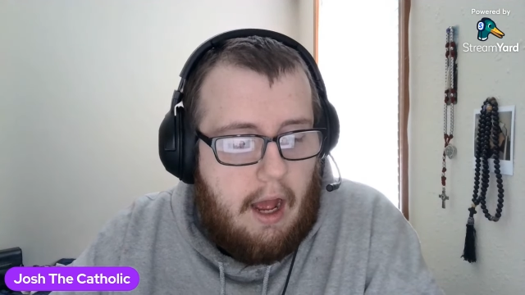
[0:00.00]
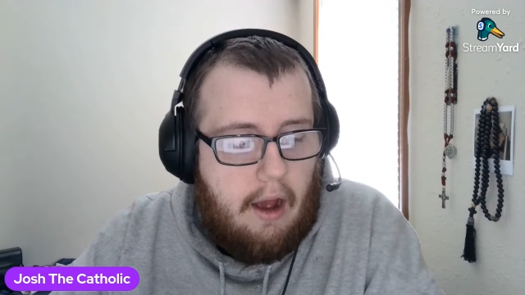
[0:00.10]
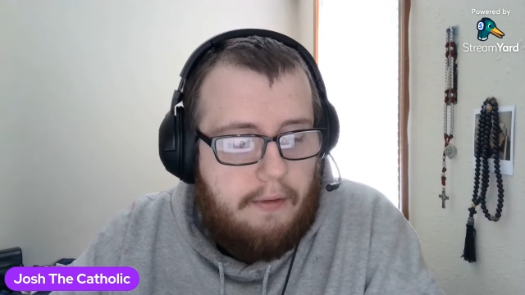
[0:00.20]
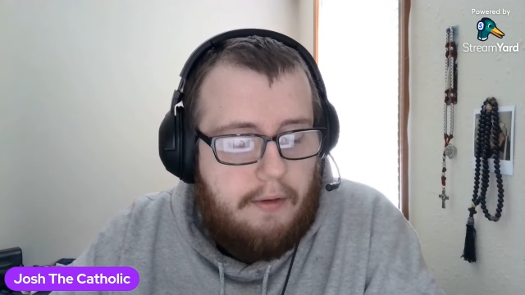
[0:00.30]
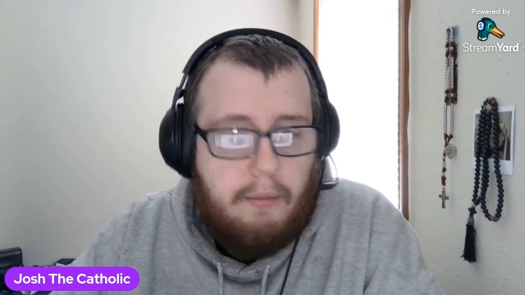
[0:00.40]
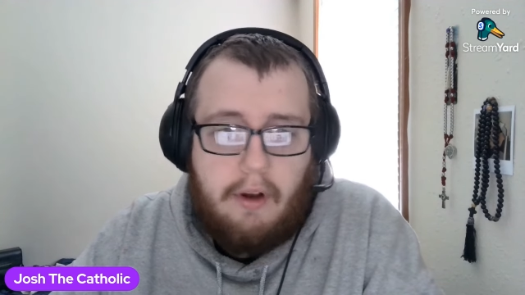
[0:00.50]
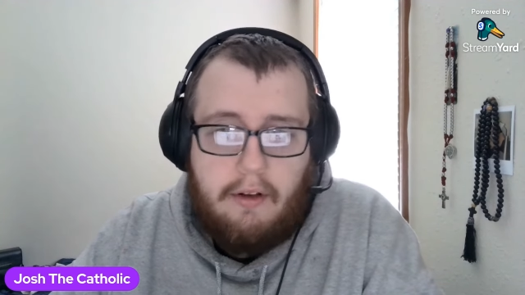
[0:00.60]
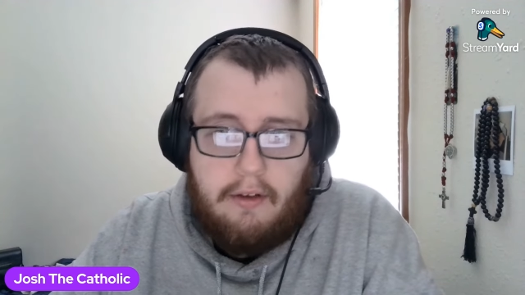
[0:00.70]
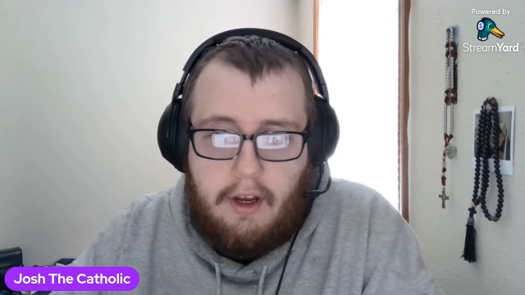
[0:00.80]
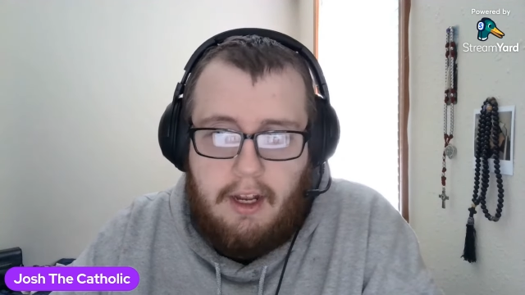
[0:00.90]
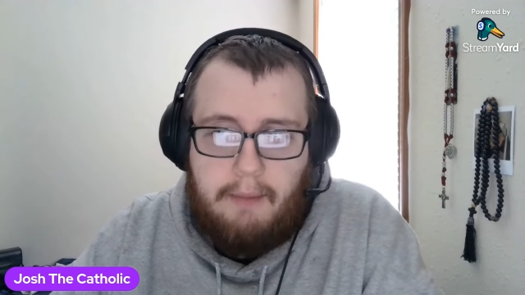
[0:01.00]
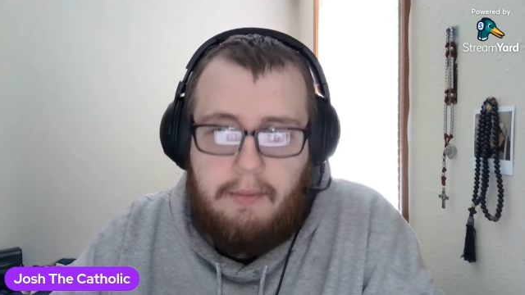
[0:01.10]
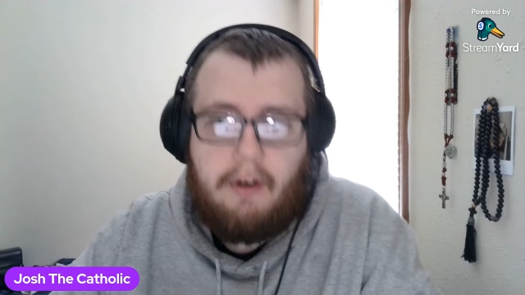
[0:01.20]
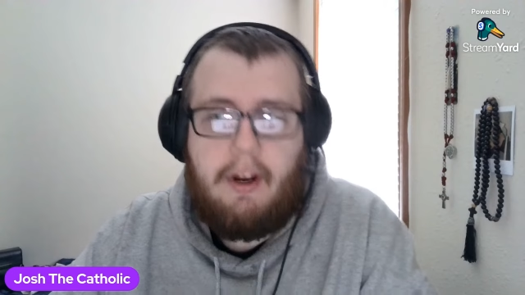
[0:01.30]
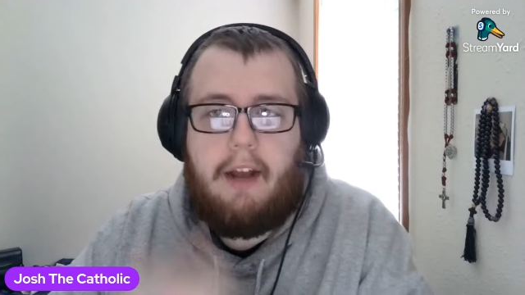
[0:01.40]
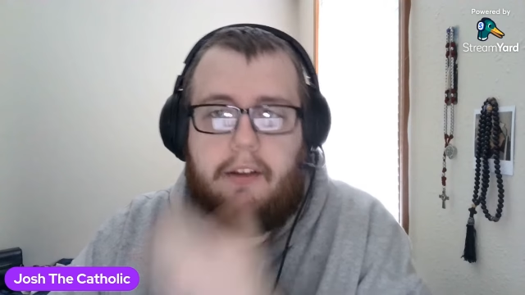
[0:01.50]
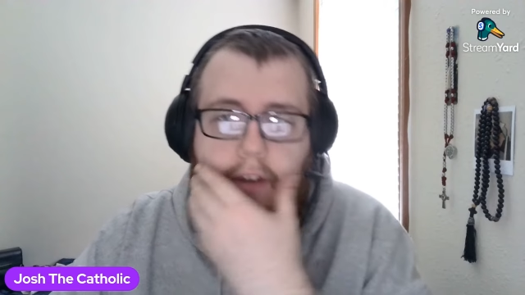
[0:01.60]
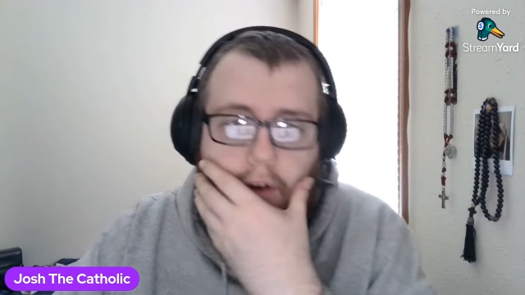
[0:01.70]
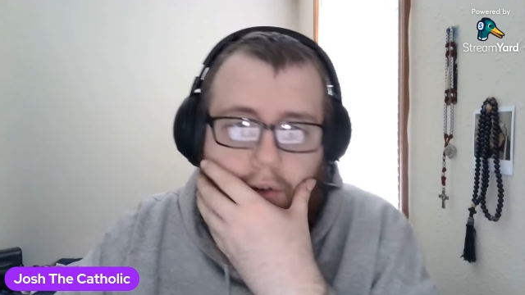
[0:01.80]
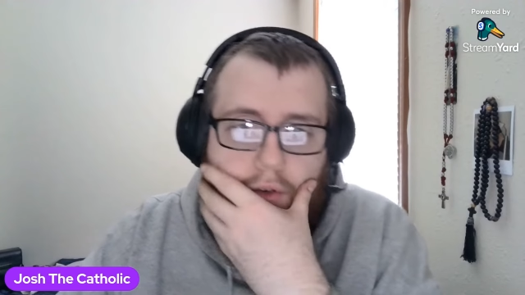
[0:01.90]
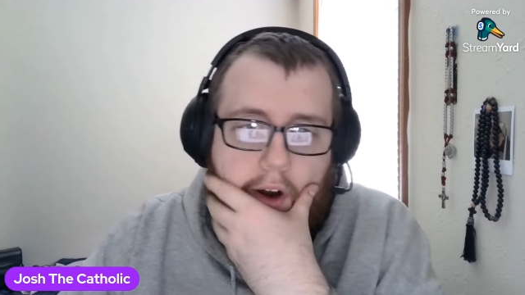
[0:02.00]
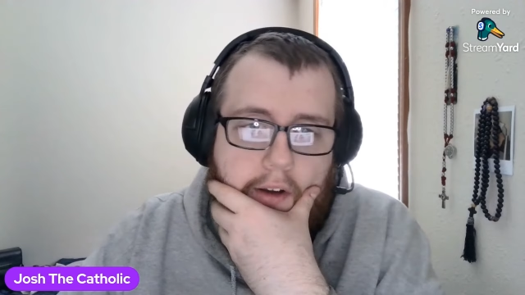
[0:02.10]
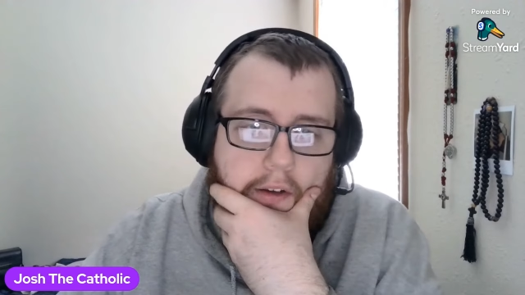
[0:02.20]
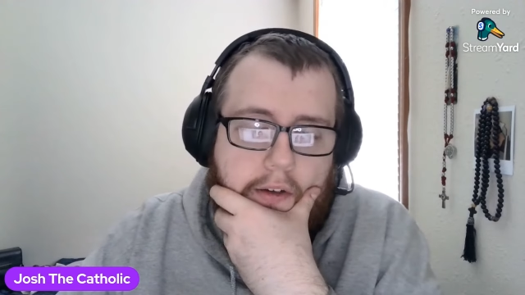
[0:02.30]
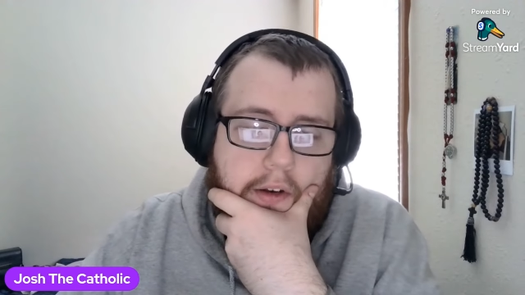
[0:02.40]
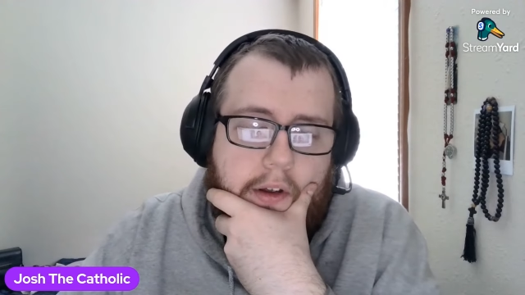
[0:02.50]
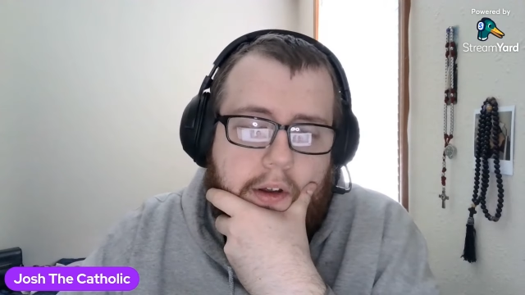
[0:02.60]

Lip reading: For months, I kept on asking Christ,